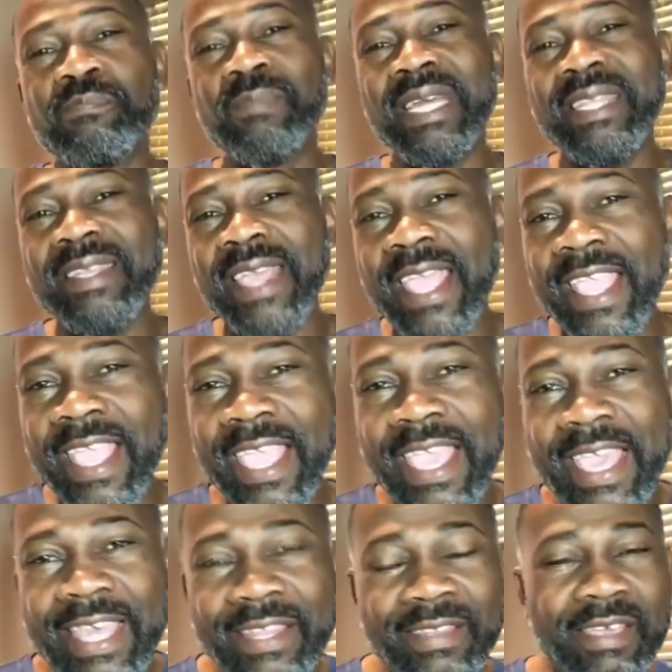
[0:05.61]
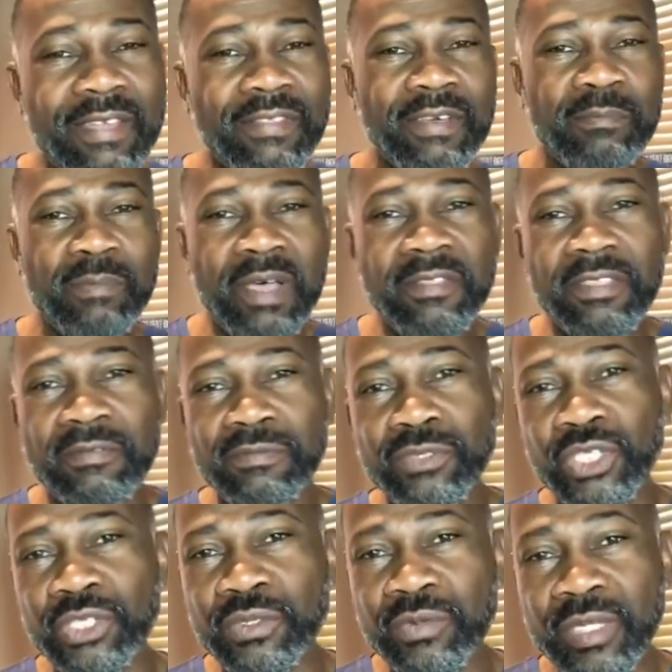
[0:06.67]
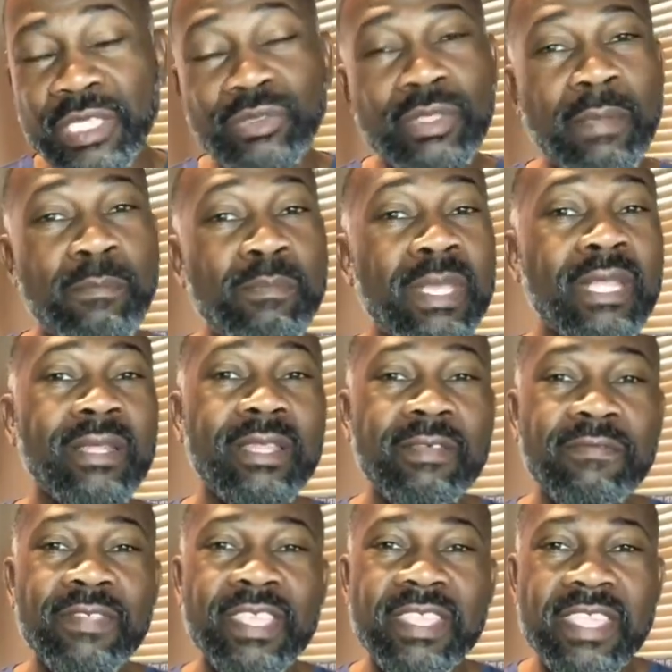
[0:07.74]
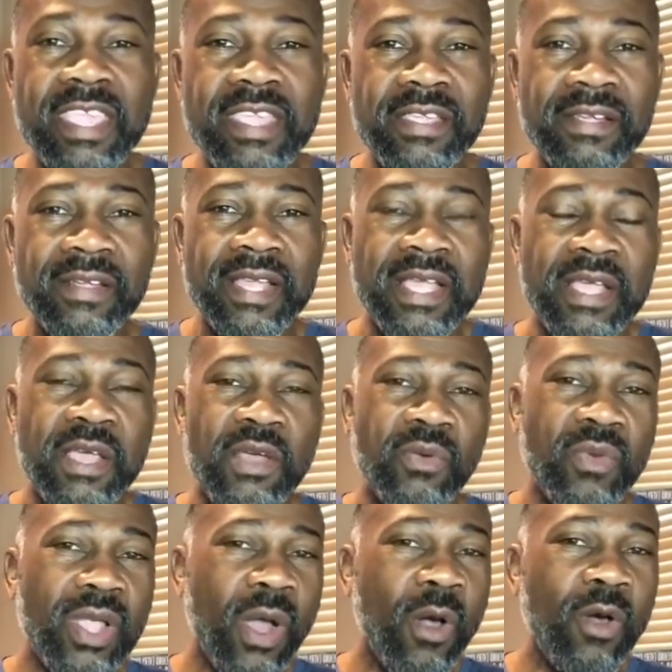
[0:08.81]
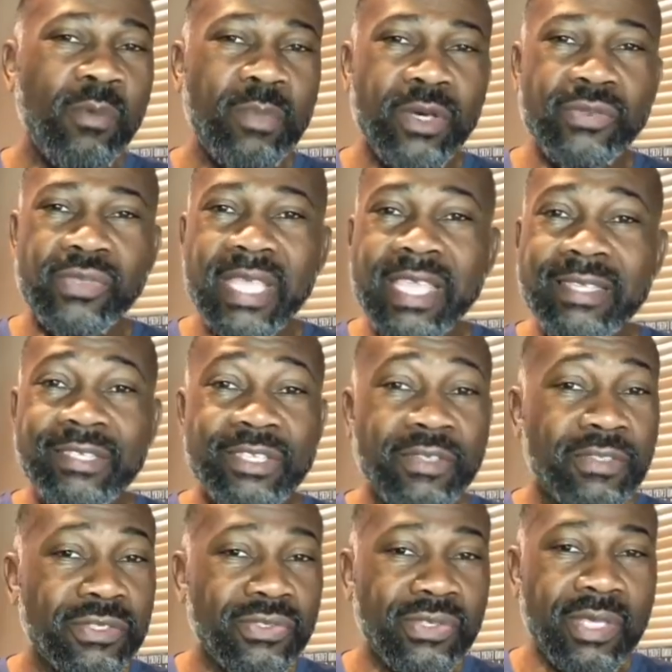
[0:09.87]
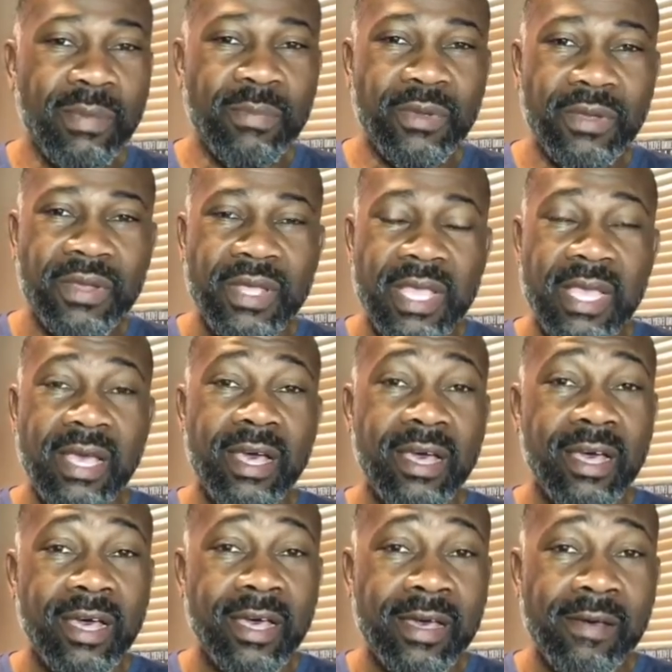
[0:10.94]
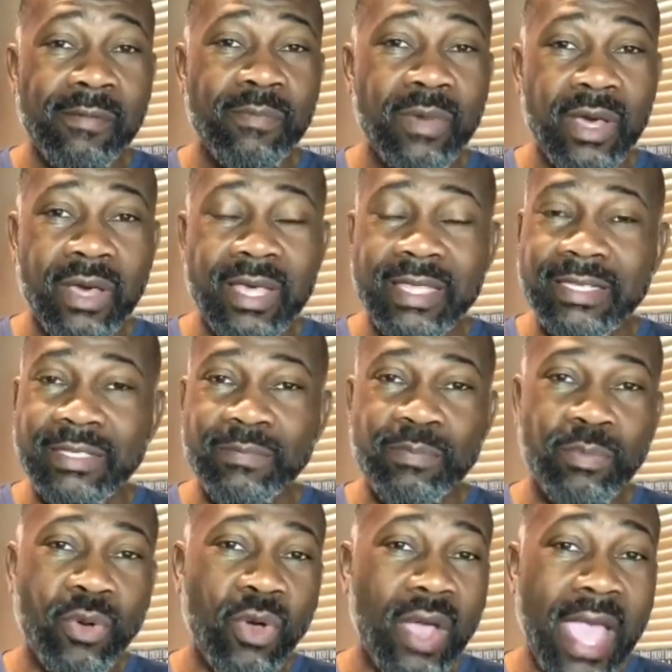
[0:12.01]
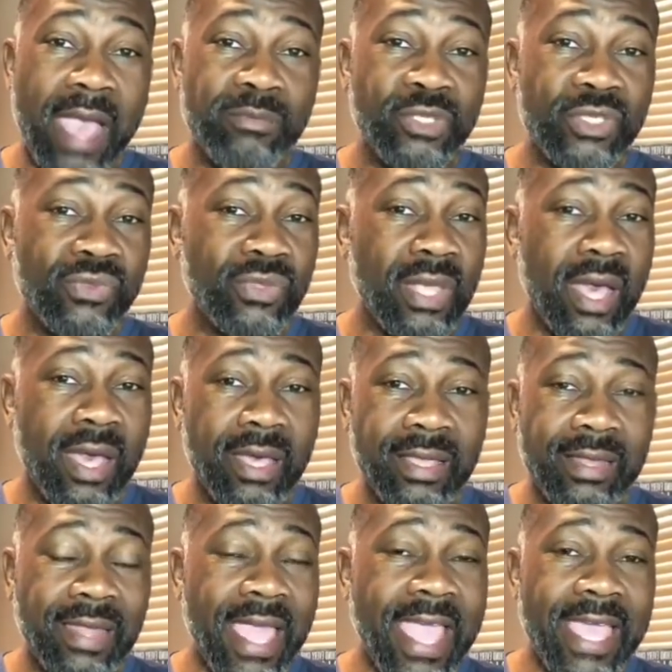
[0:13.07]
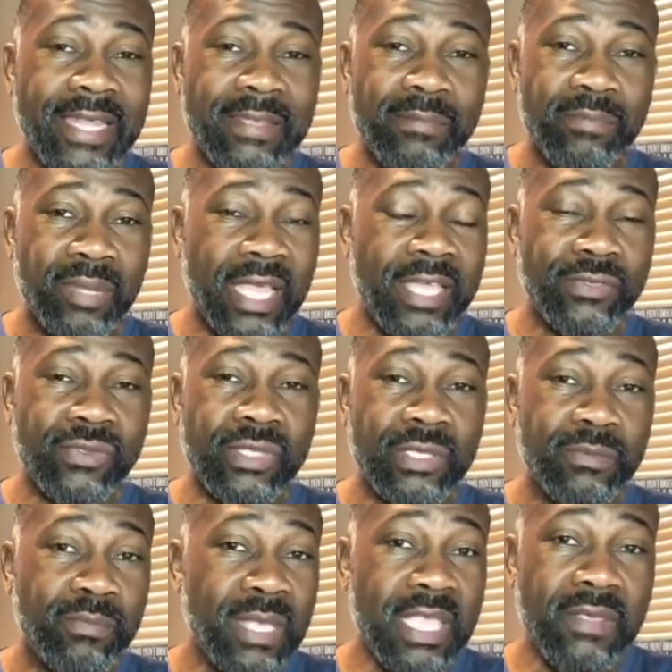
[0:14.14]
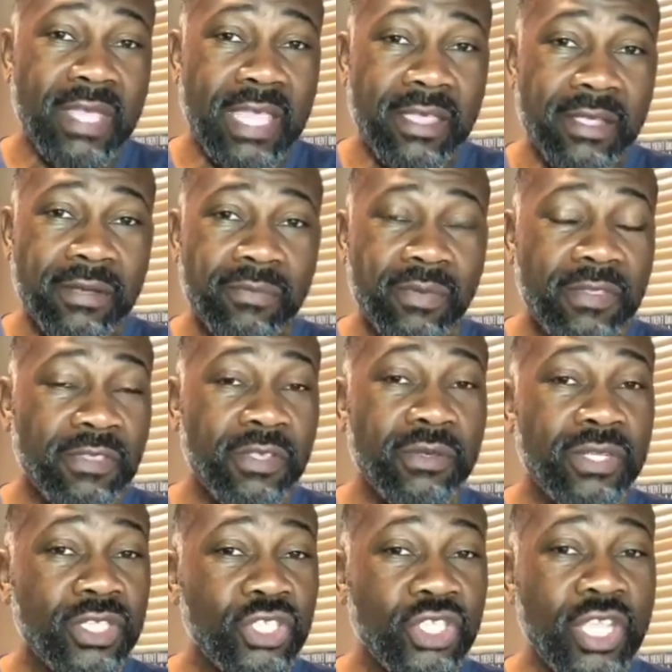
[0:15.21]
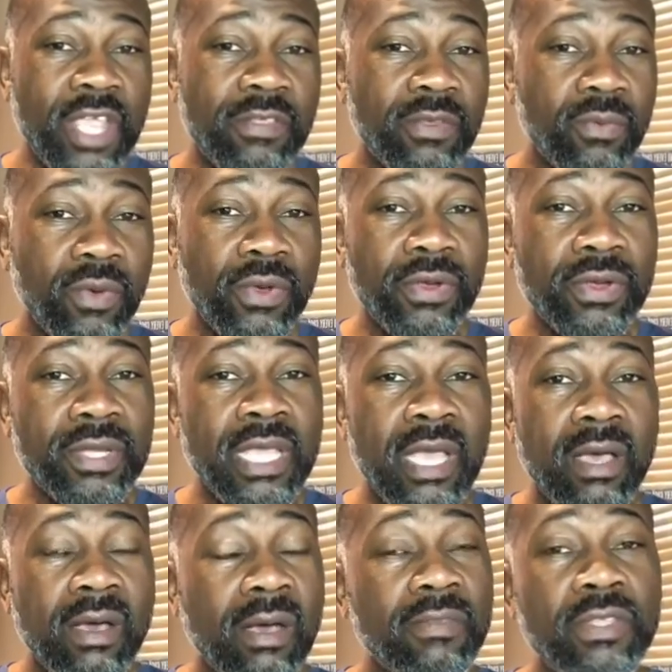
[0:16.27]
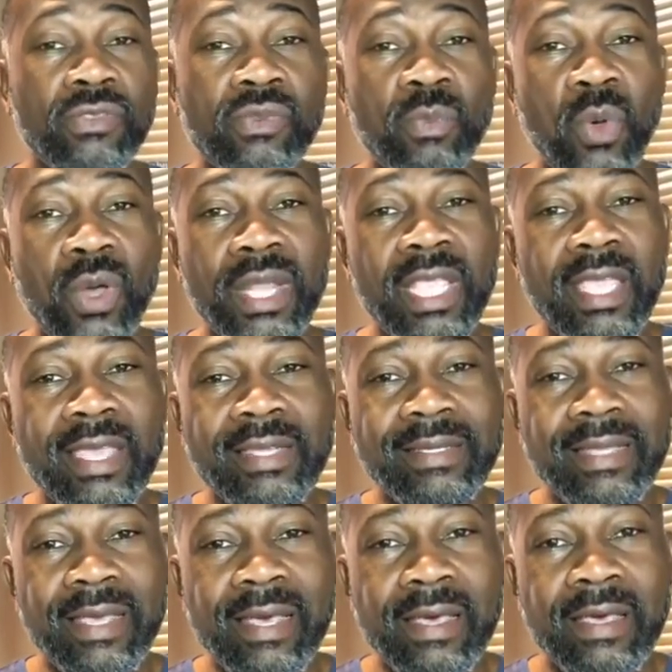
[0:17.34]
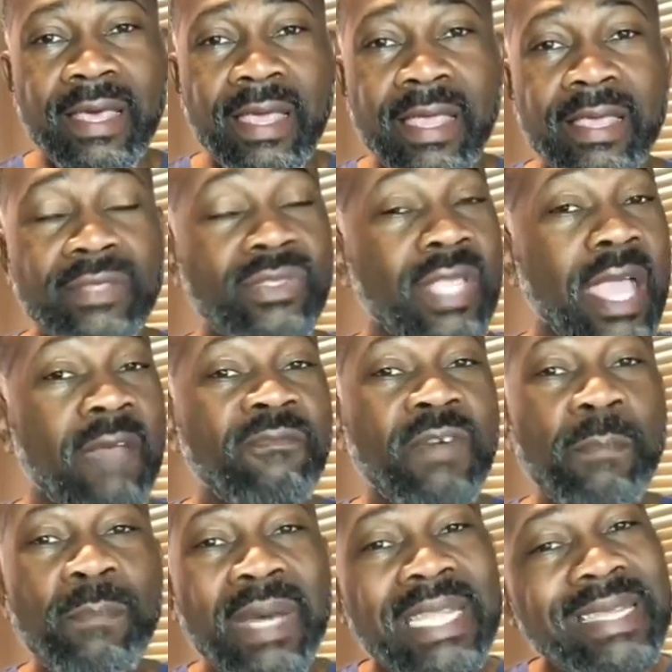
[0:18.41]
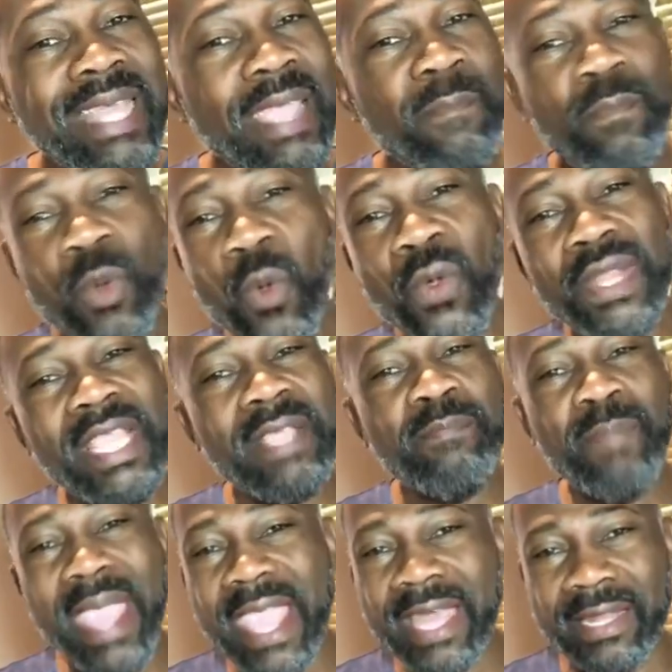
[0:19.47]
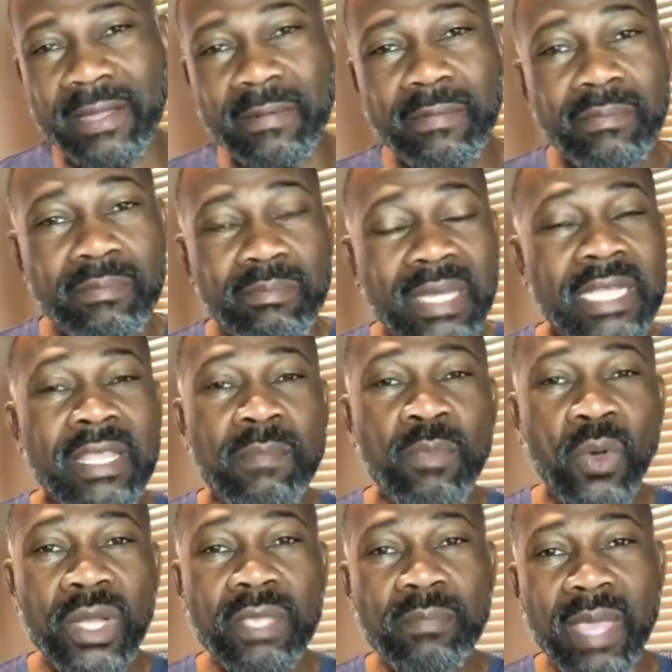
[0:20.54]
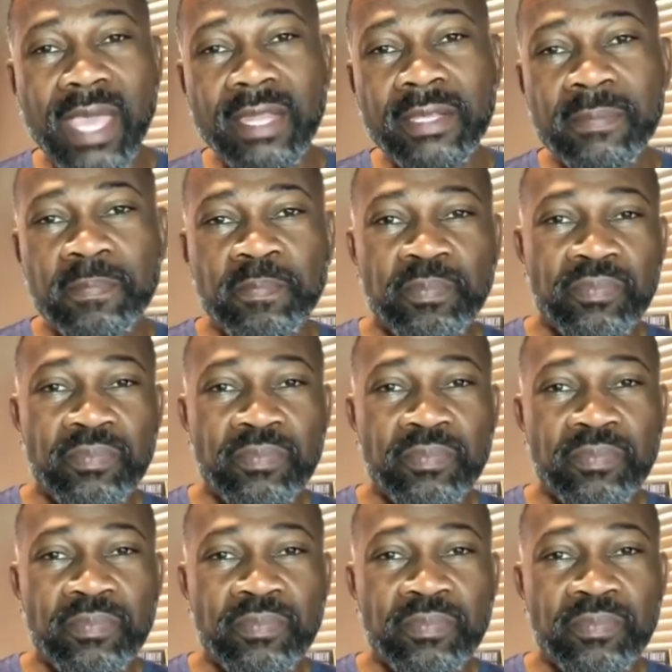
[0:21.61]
Monday in the month of June. It's the middle of the year. We're almost into the summer. And boy, I'm just glad and blessed to be here with you to share the word on this morning. And it's time for Monday Morning Manna. Monday Morning Manna.